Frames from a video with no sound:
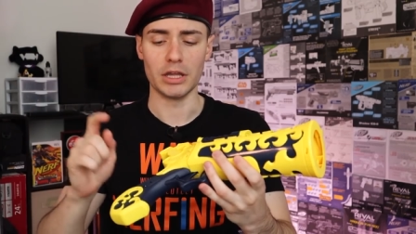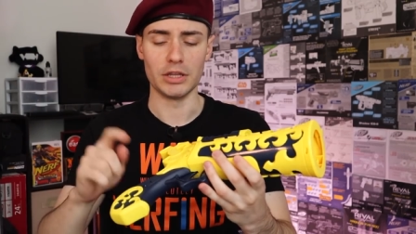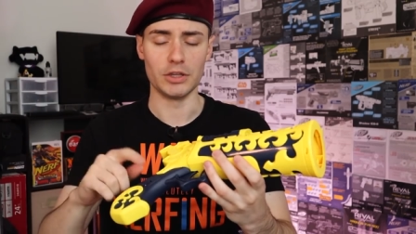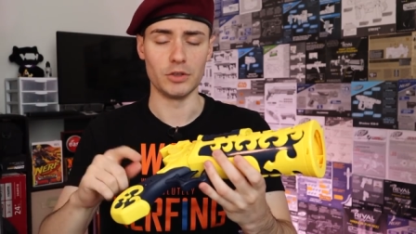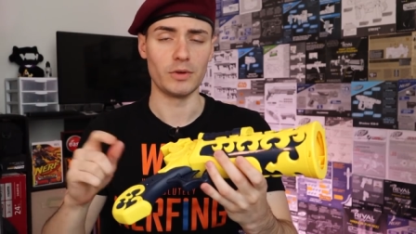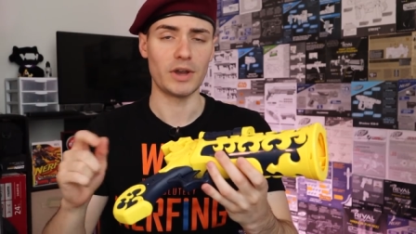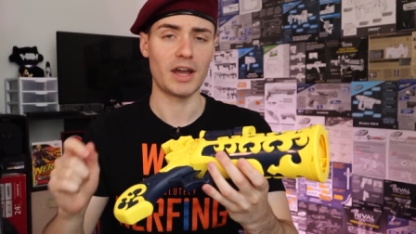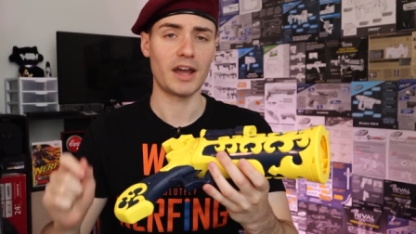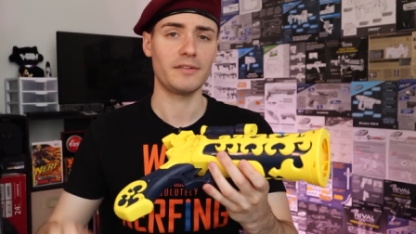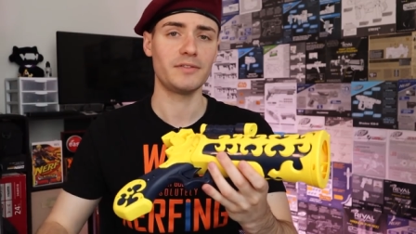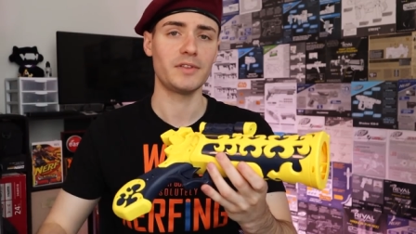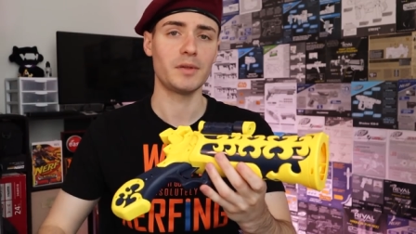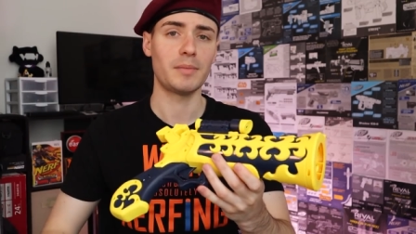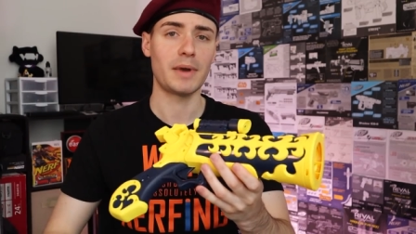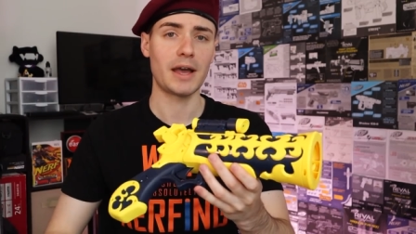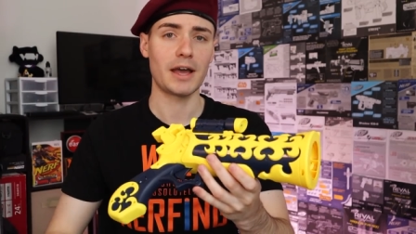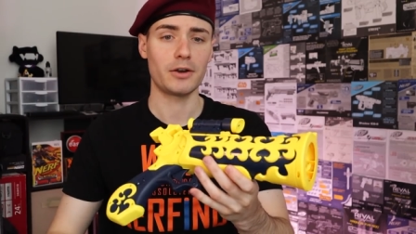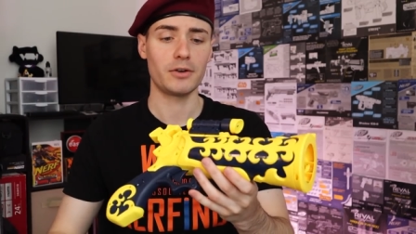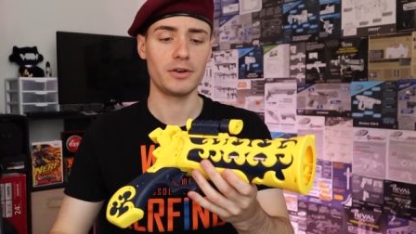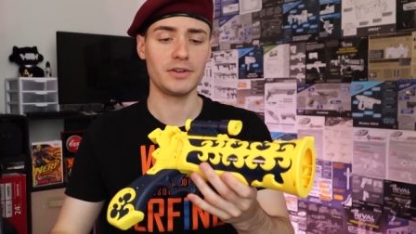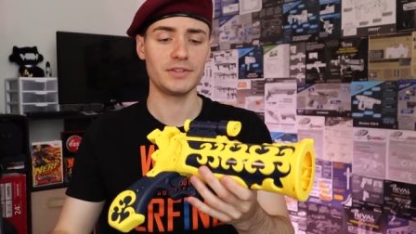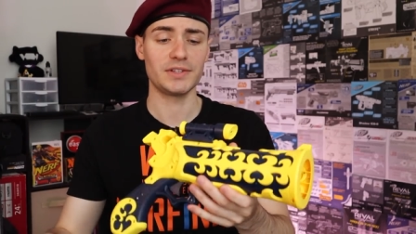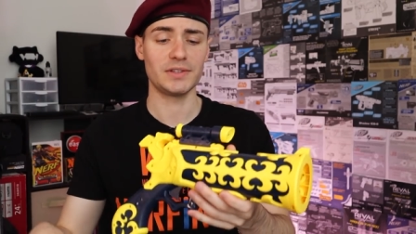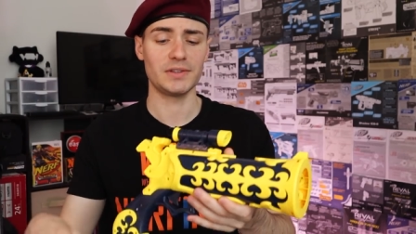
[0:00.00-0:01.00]
and you have the
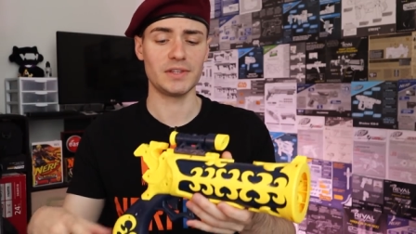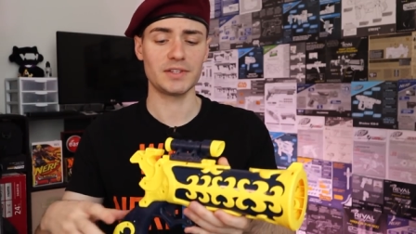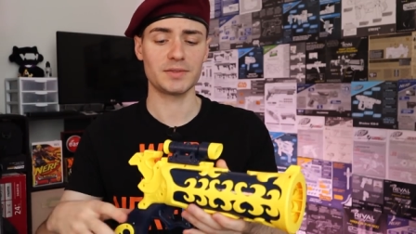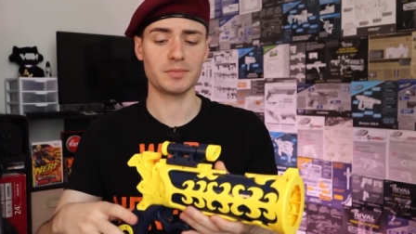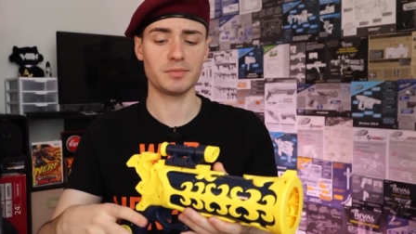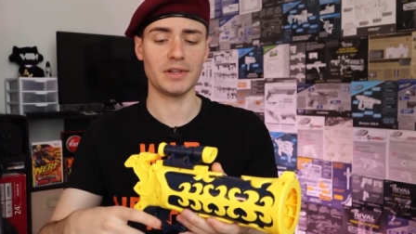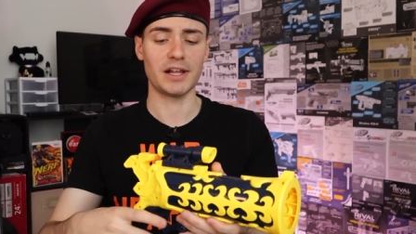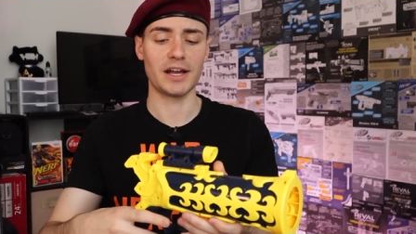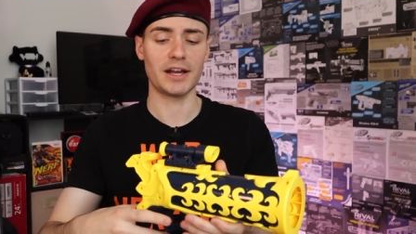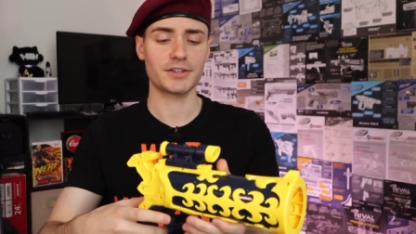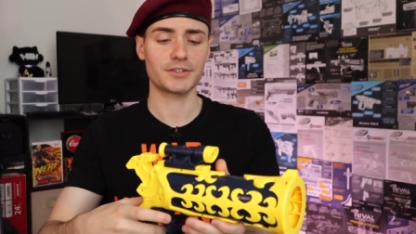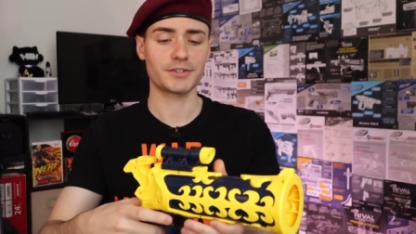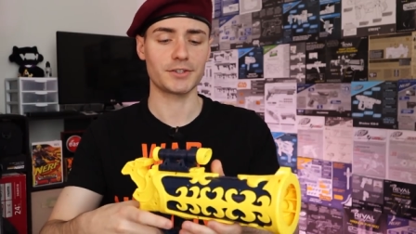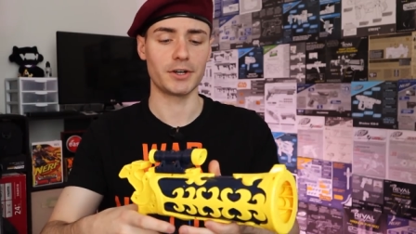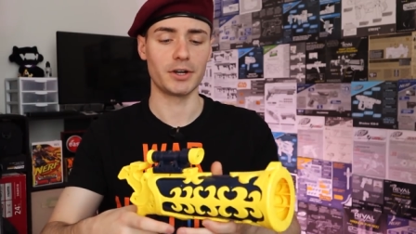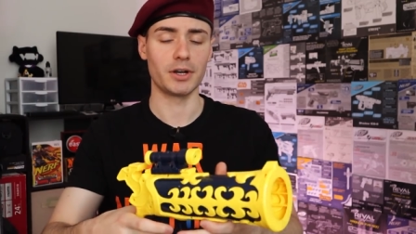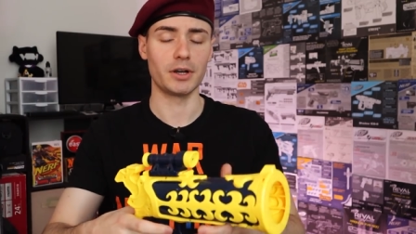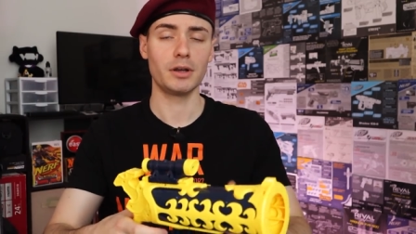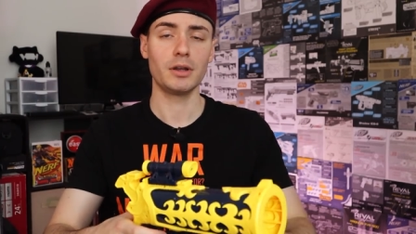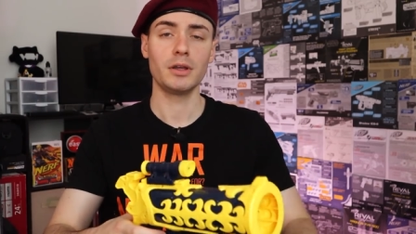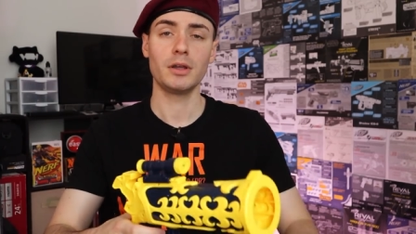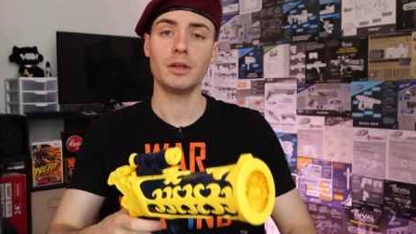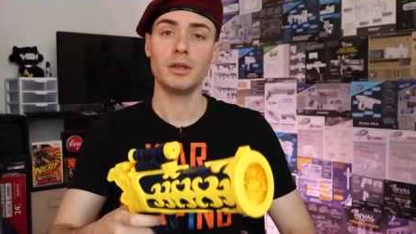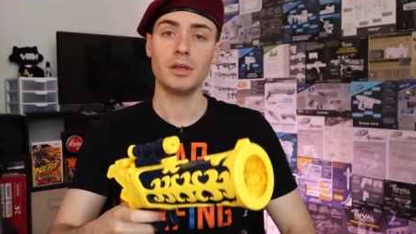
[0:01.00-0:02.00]
batteries in this
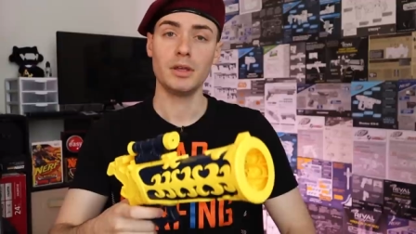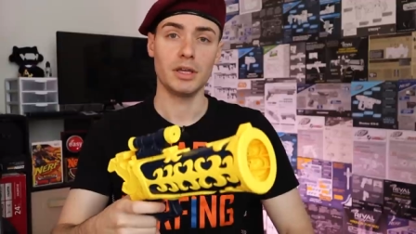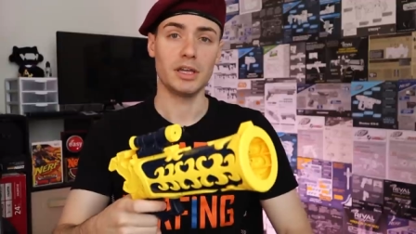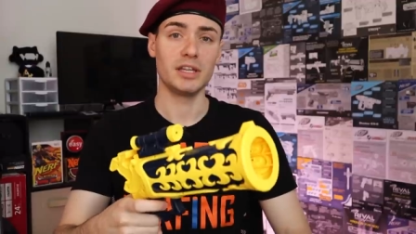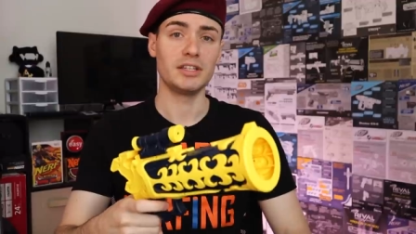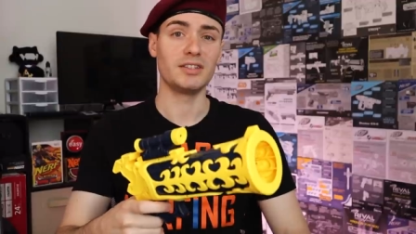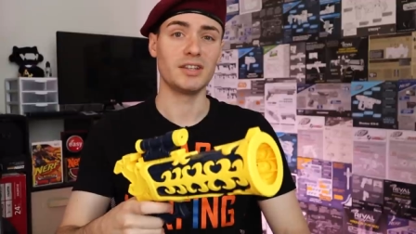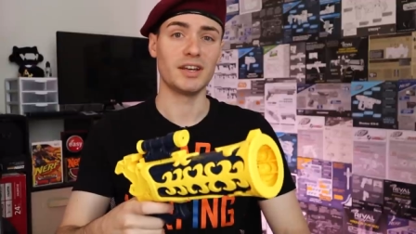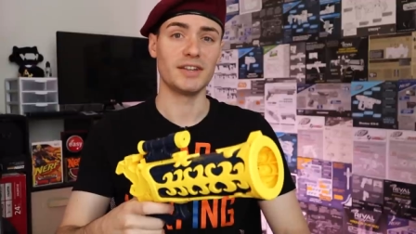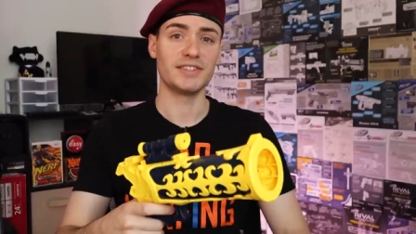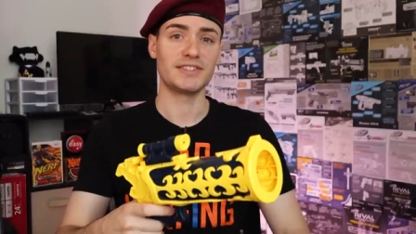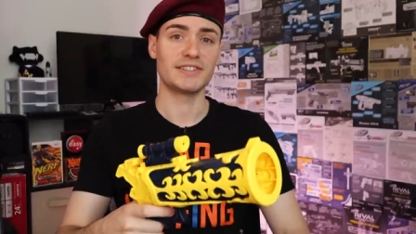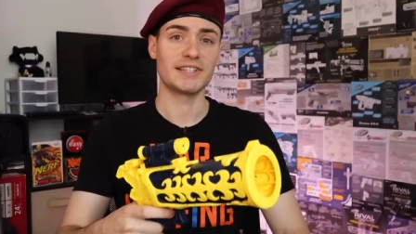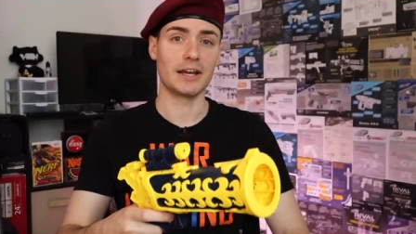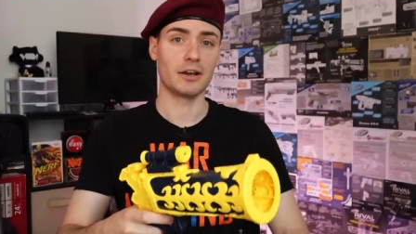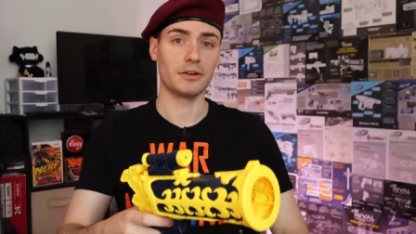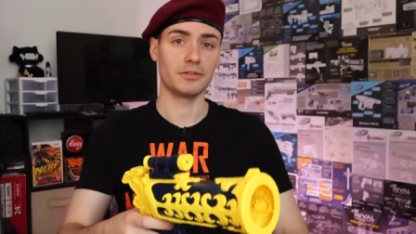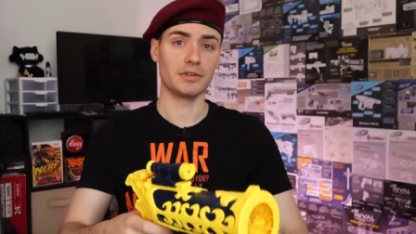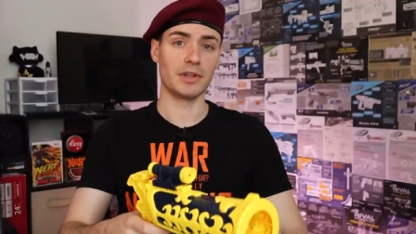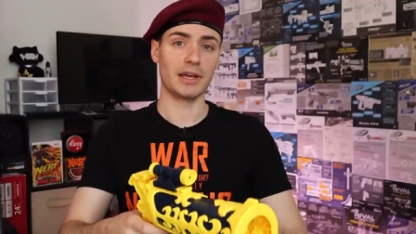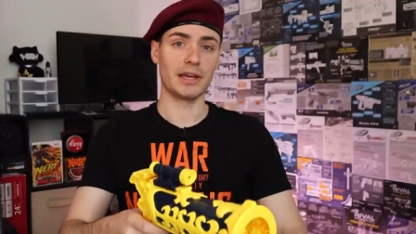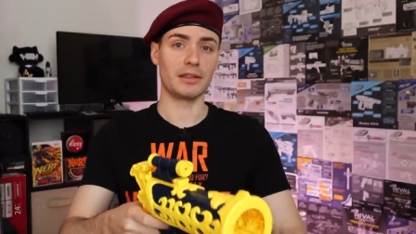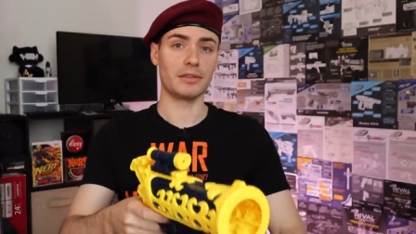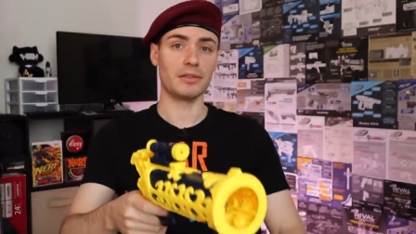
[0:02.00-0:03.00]
blaster, it does
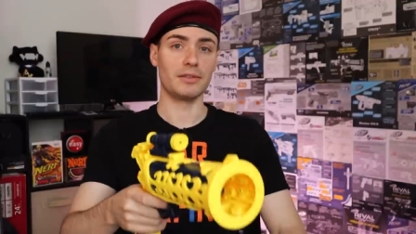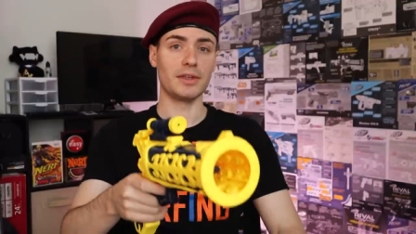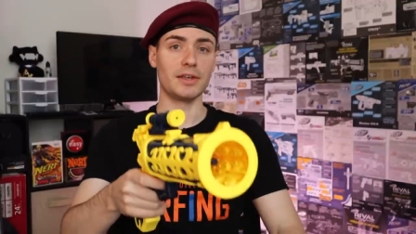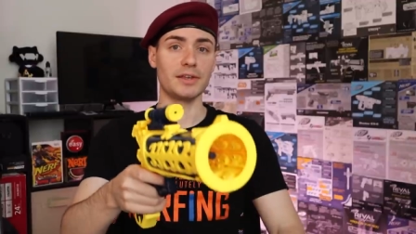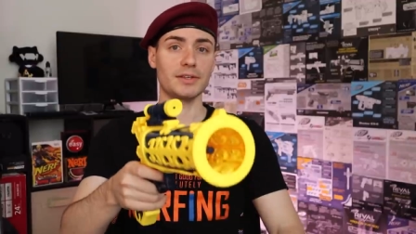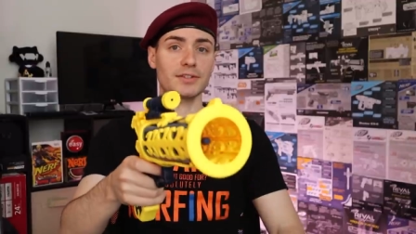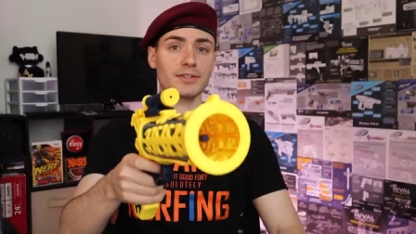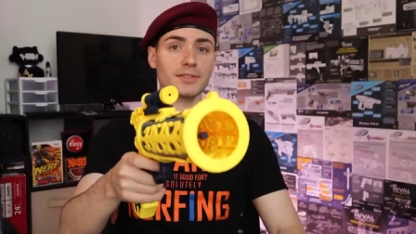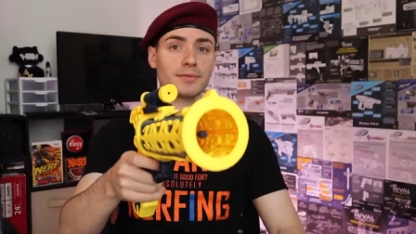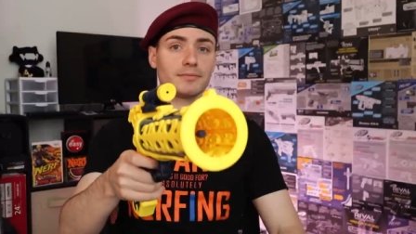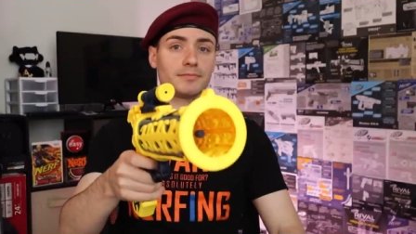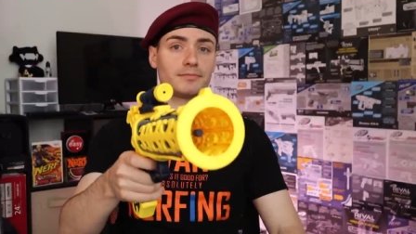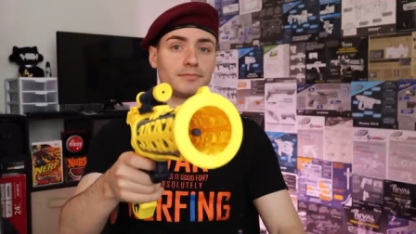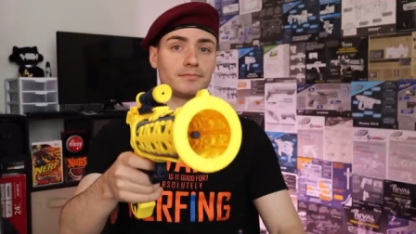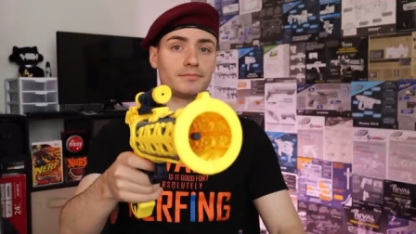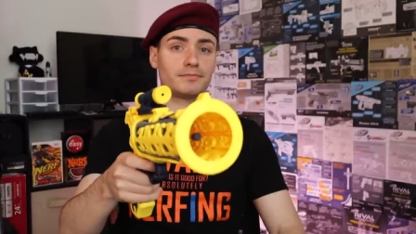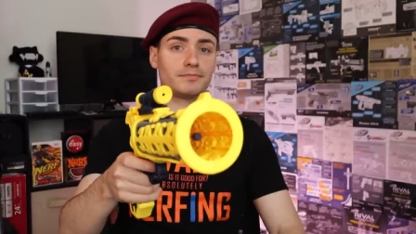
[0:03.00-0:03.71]
sound like this.